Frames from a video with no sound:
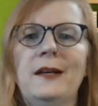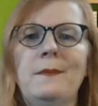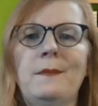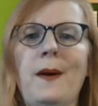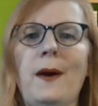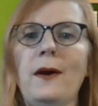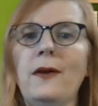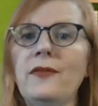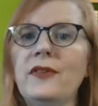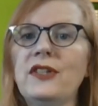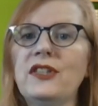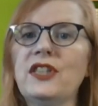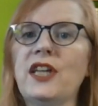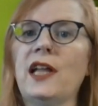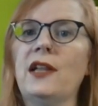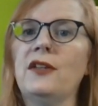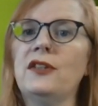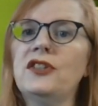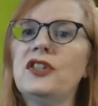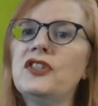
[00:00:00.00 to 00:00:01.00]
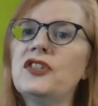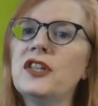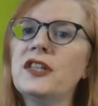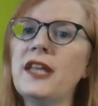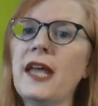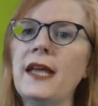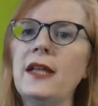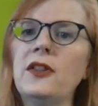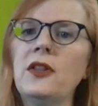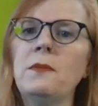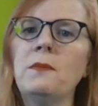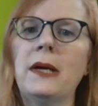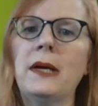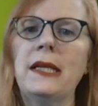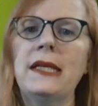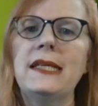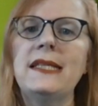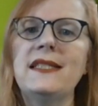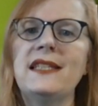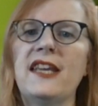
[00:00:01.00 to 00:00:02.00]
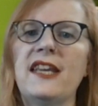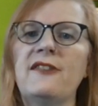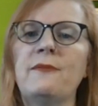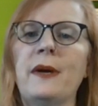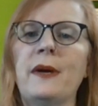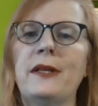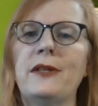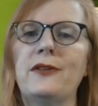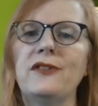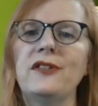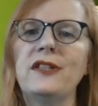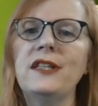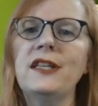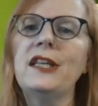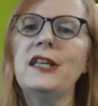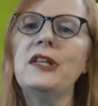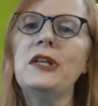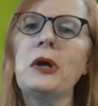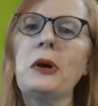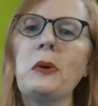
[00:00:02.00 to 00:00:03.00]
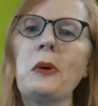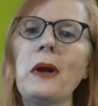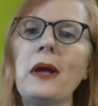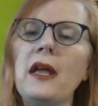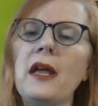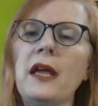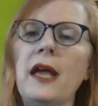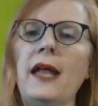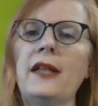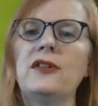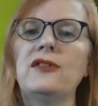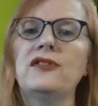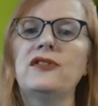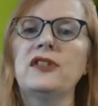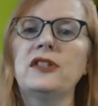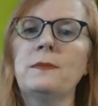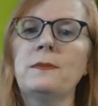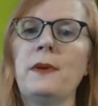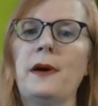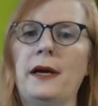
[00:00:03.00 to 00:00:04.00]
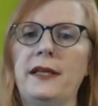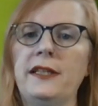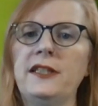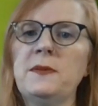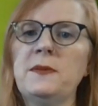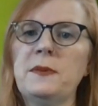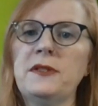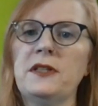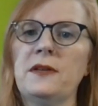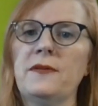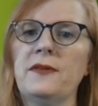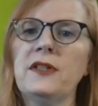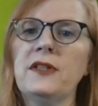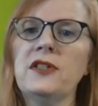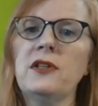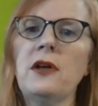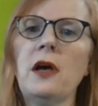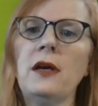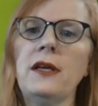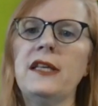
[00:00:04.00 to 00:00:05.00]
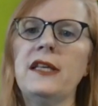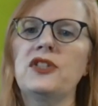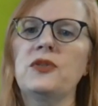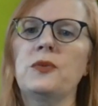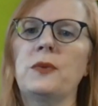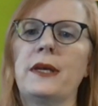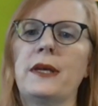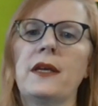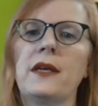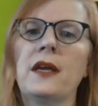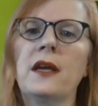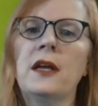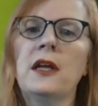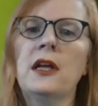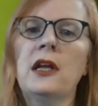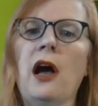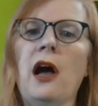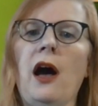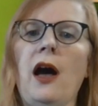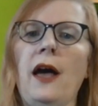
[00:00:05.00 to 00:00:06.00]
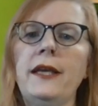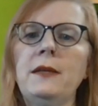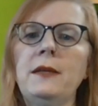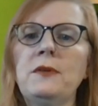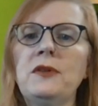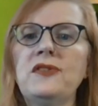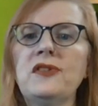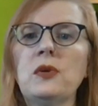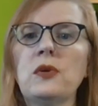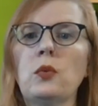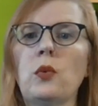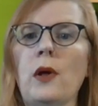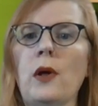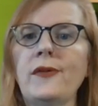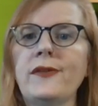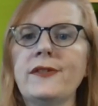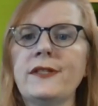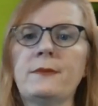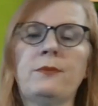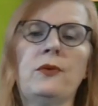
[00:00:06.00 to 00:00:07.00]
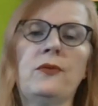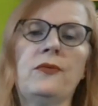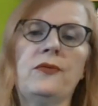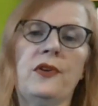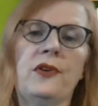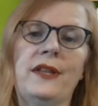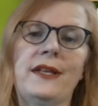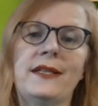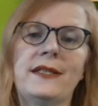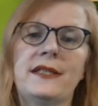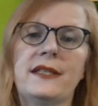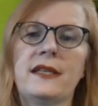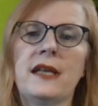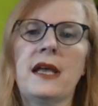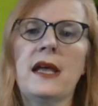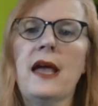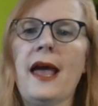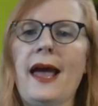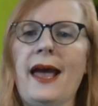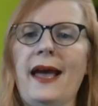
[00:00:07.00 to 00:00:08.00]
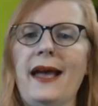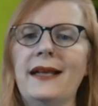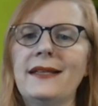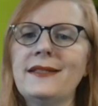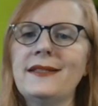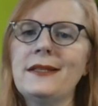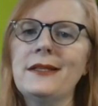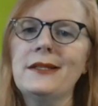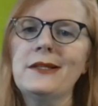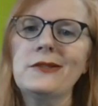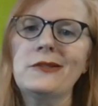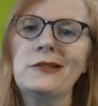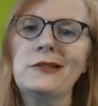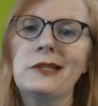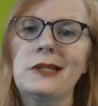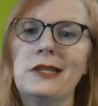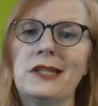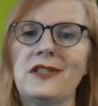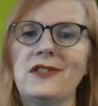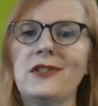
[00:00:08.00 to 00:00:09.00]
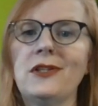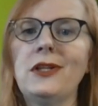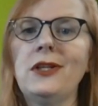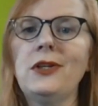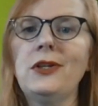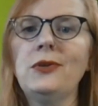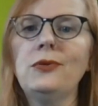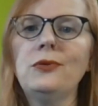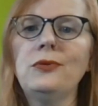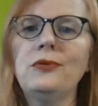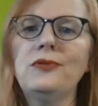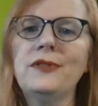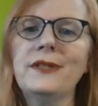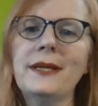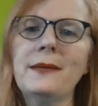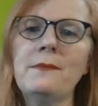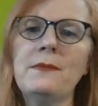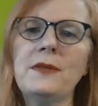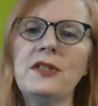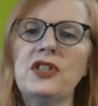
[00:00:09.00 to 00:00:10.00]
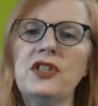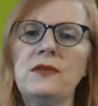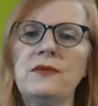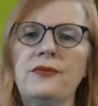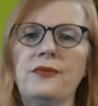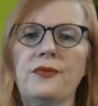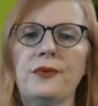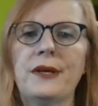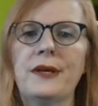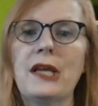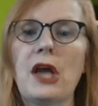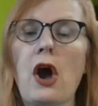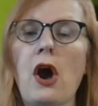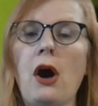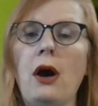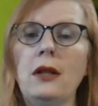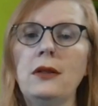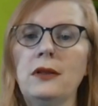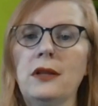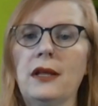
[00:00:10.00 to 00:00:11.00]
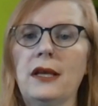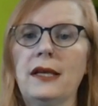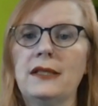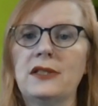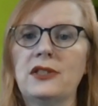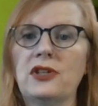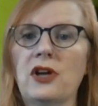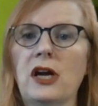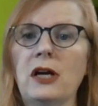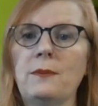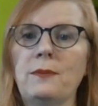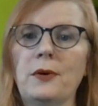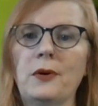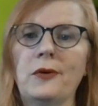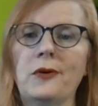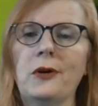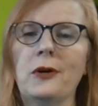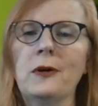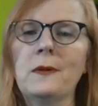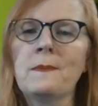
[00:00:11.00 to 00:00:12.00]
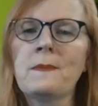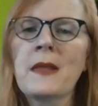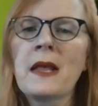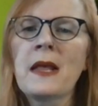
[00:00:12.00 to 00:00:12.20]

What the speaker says: Part of this challenge is to take the money saved by using keto and use it to buy a specific stock each week. I am using Wealthsimple for this, as it is an easy to use, commission free online stockbroker,